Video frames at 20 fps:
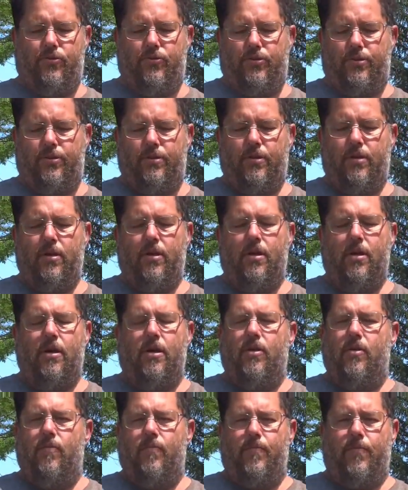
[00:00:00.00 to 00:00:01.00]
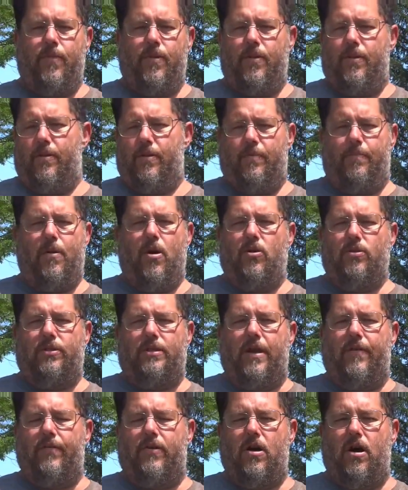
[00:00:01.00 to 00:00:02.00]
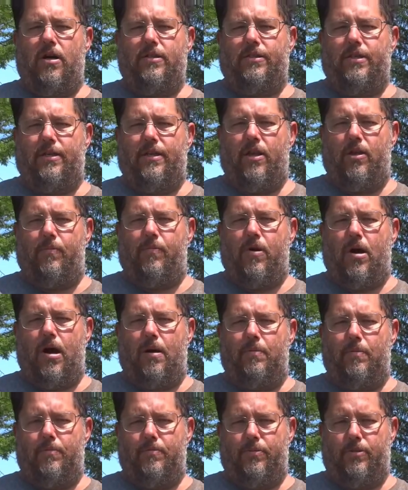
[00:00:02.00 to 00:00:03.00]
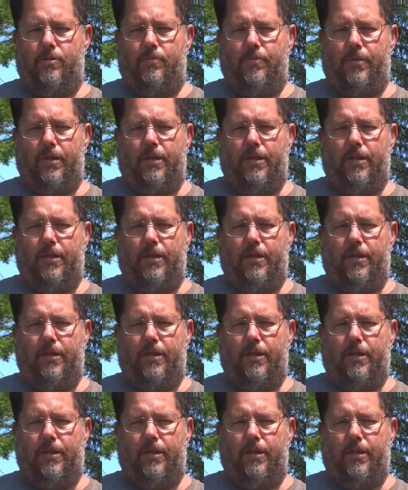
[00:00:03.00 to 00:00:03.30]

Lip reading: the bow's never caused another problem to